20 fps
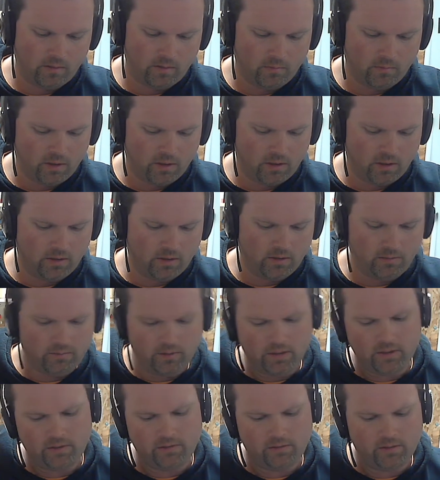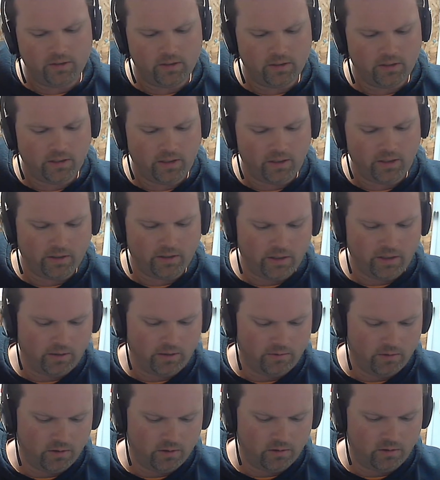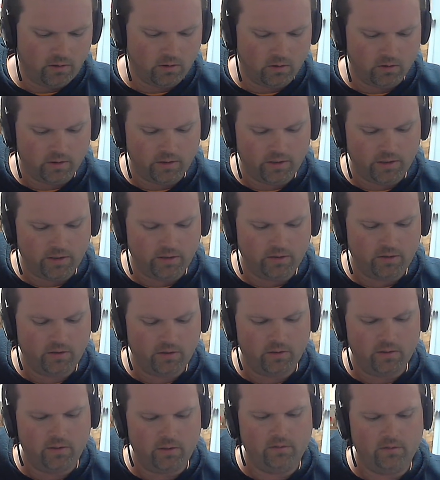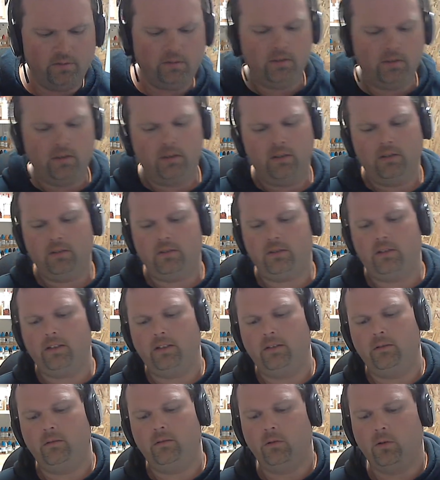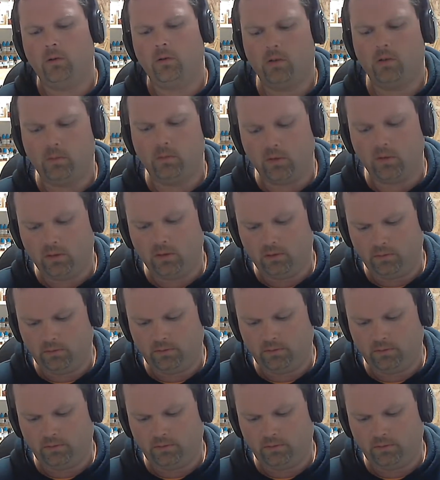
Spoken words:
But it's got kind of a granola taste to it. It's not horrible.